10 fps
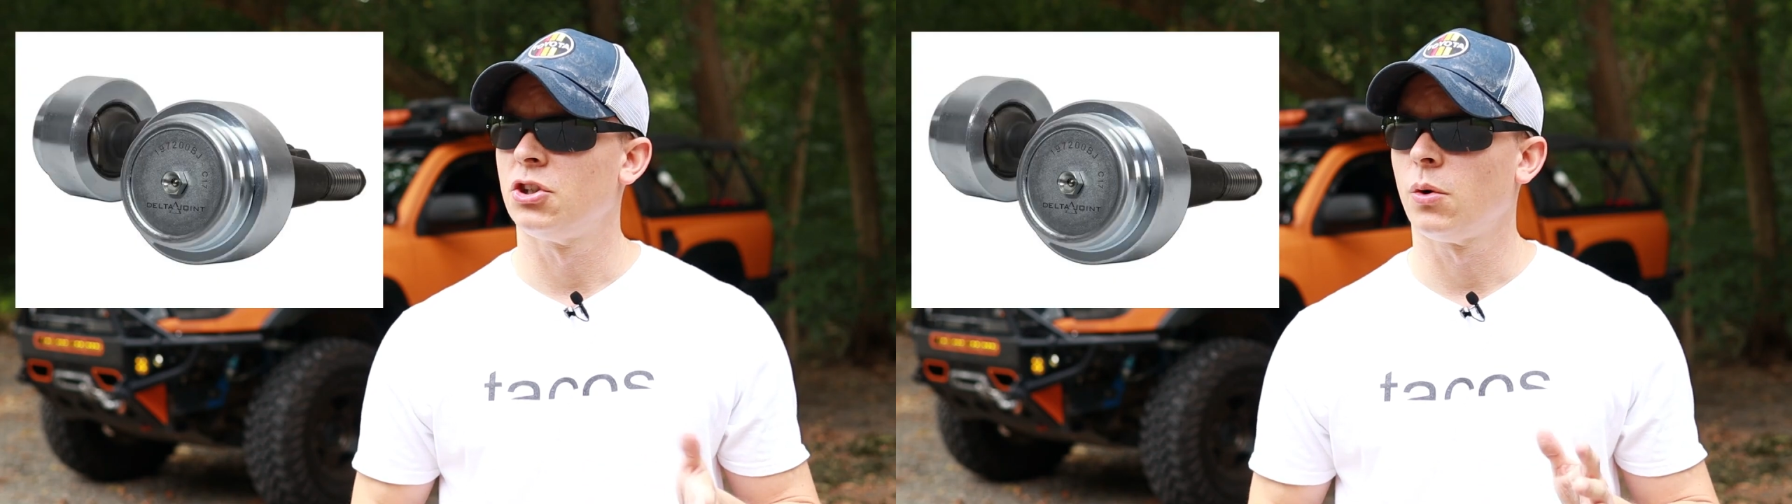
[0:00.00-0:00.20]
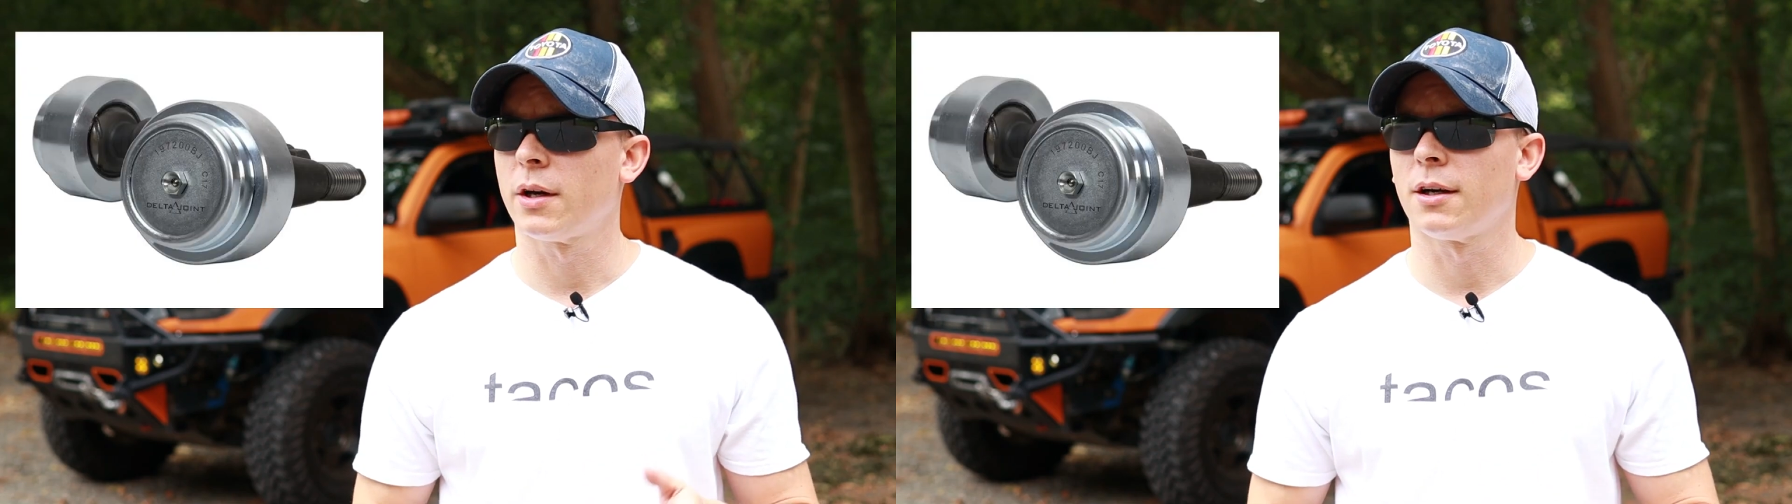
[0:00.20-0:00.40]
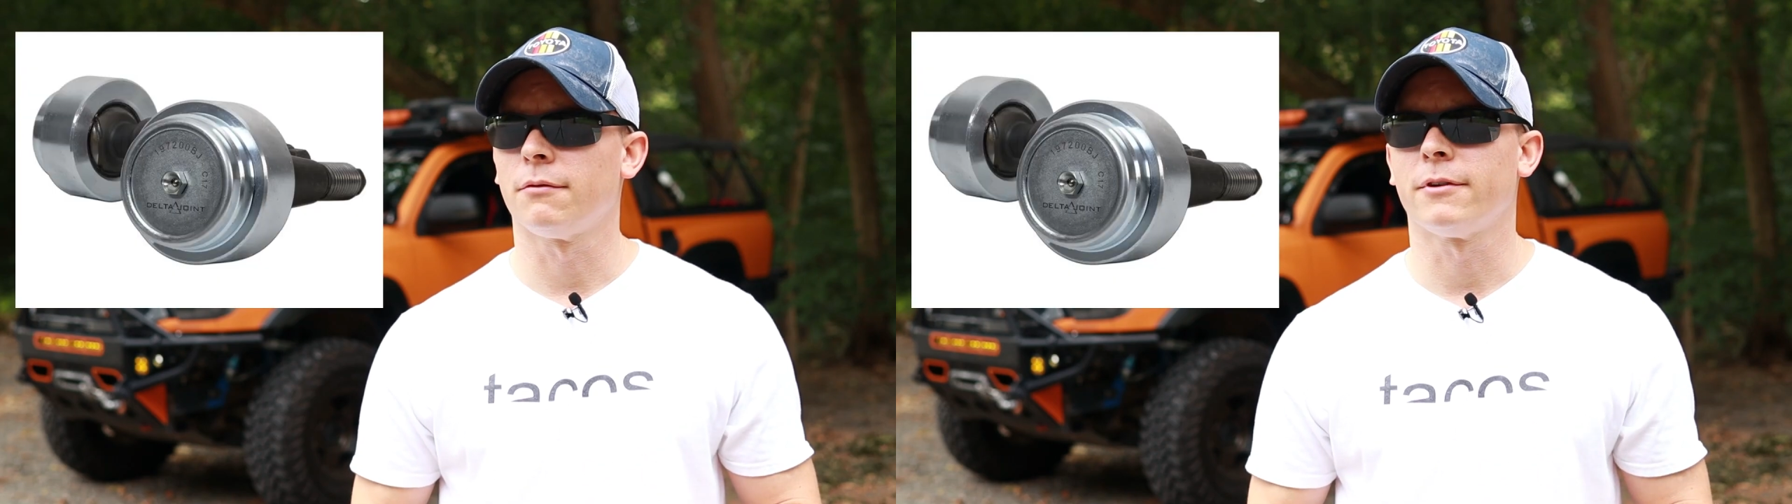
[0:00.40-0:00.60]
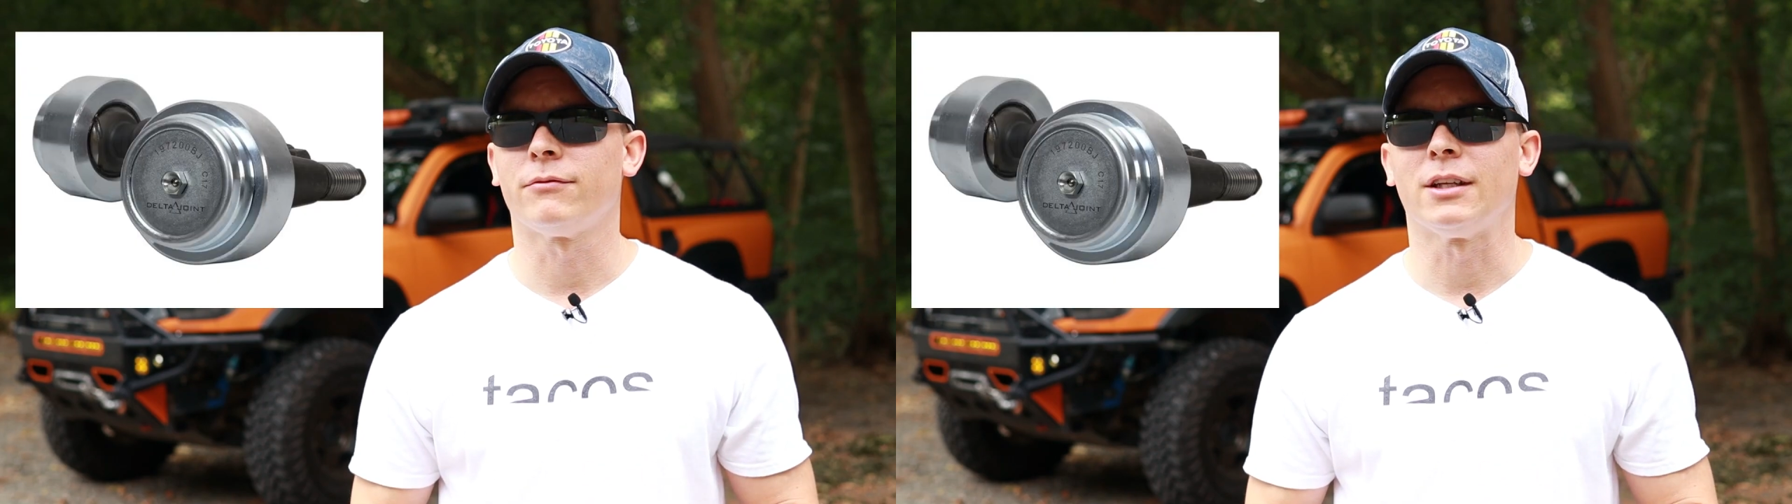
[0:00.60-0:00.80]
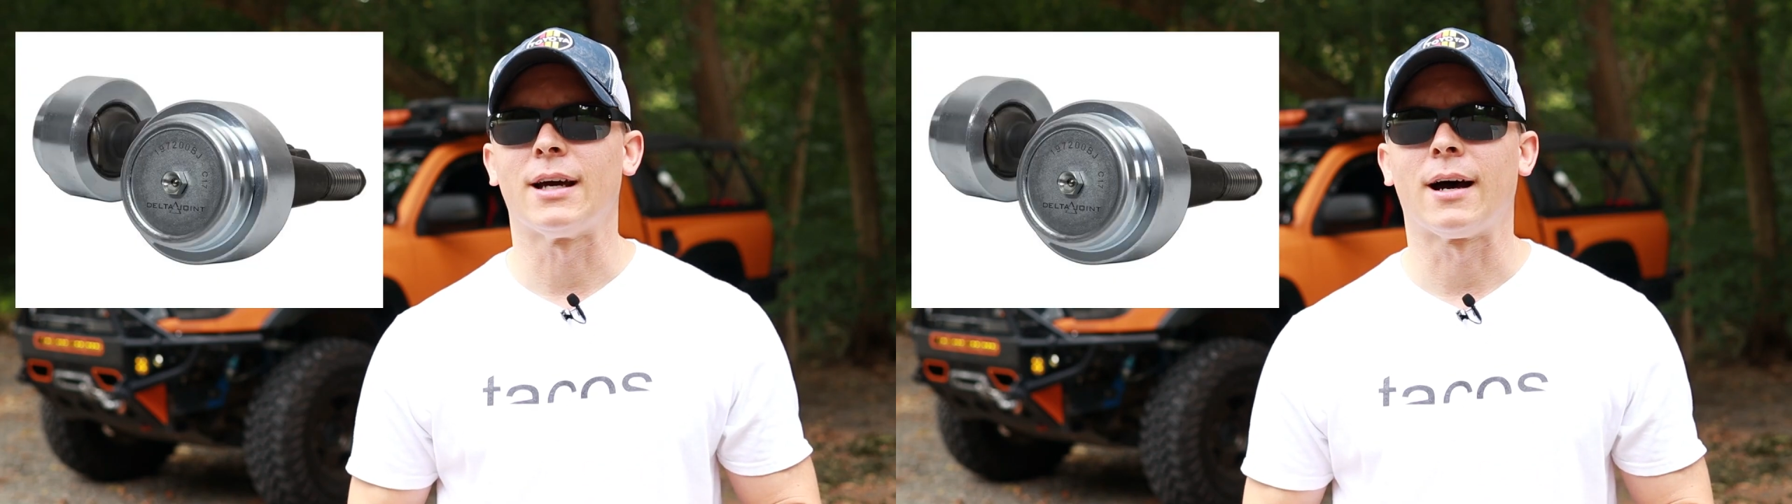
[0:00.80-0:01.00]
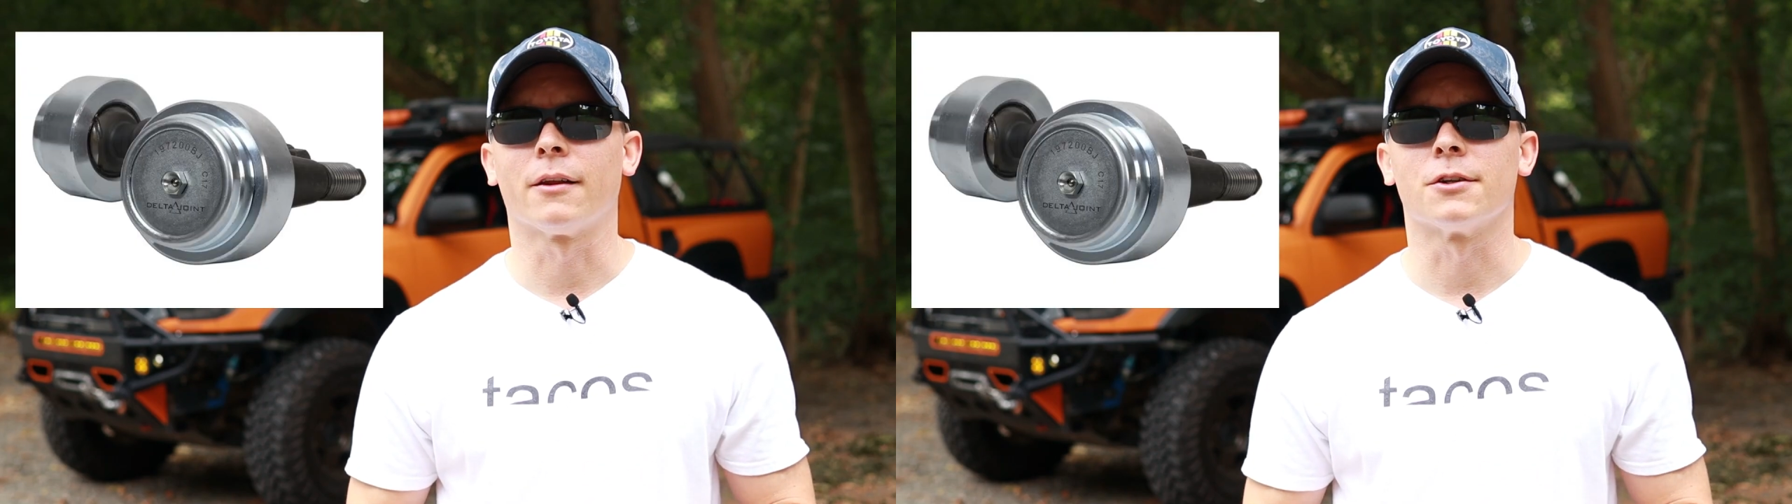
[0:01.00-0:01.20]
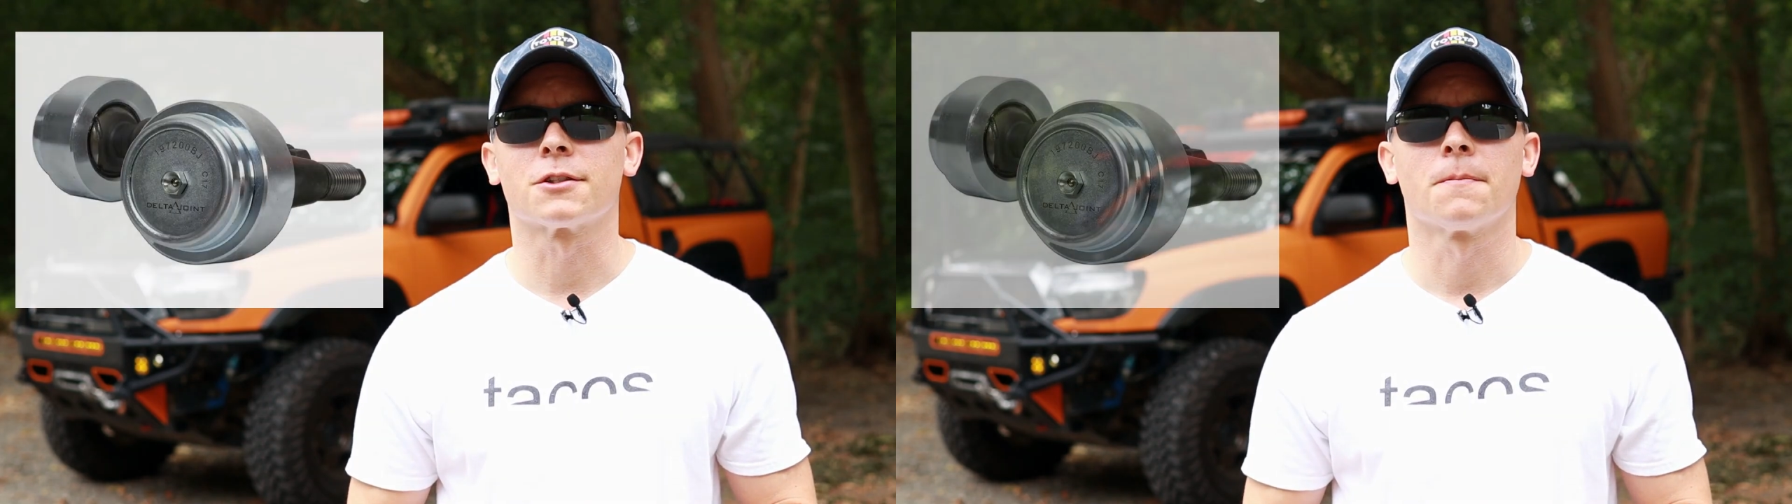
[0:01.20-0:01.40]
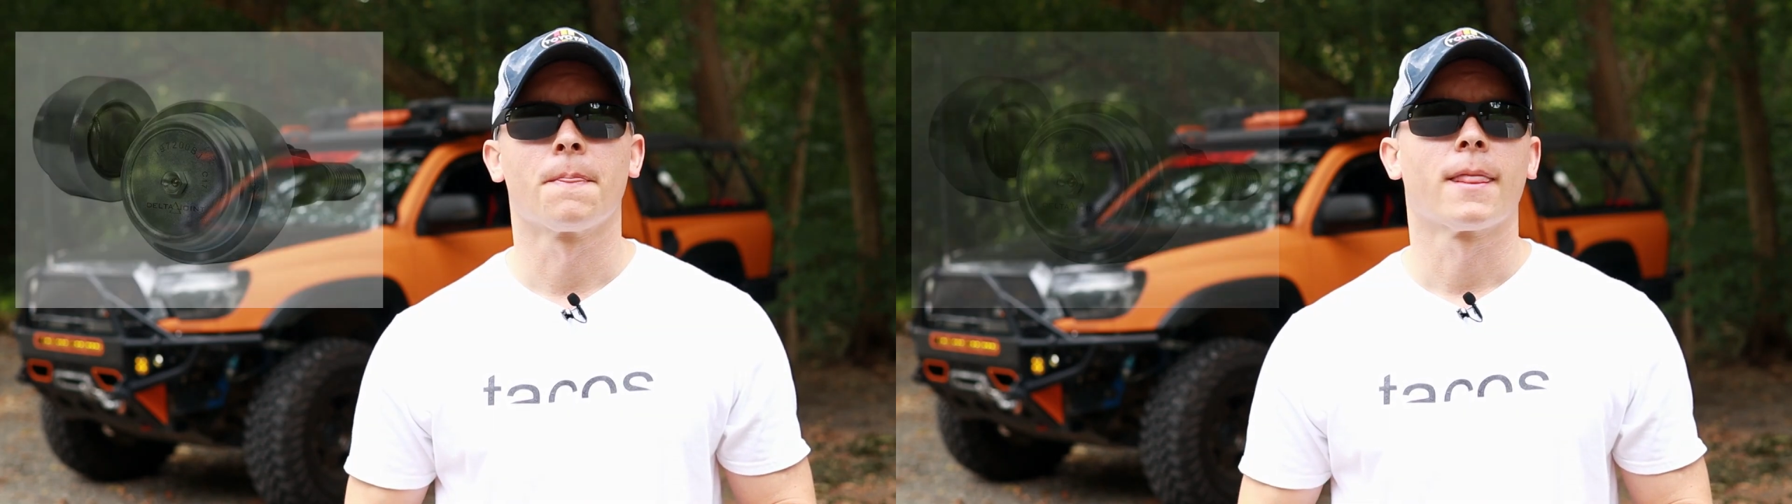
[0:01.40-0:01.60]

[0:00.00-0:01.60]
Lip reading: $250,